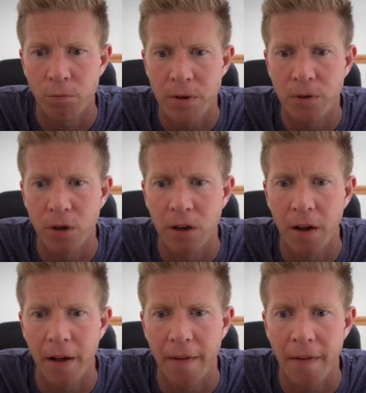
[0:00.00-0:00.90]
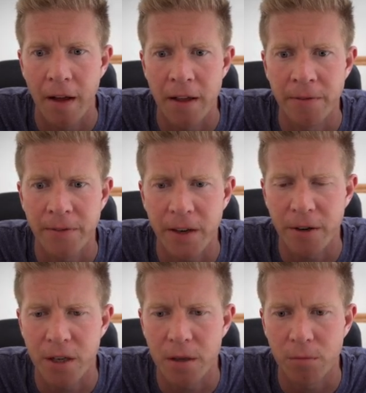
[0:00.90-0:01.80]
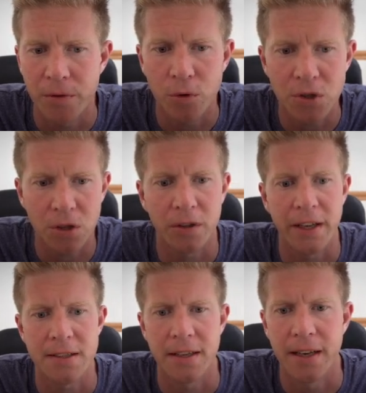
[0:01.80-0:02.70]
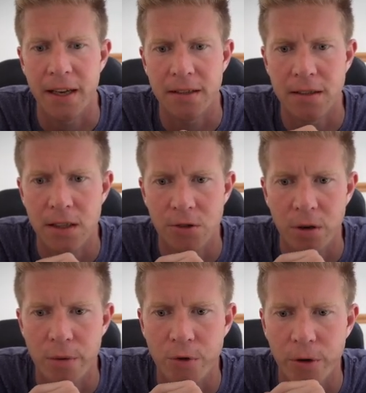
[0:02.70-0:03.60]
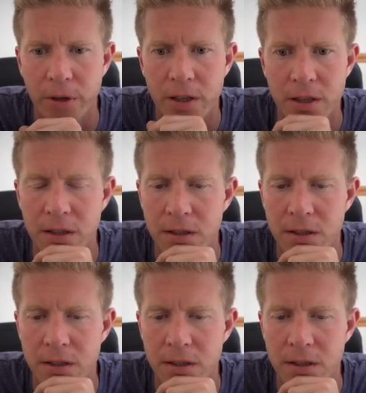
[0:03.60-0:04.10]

We've got Ethereum, we've also got the SNX. So let's try withdrawing the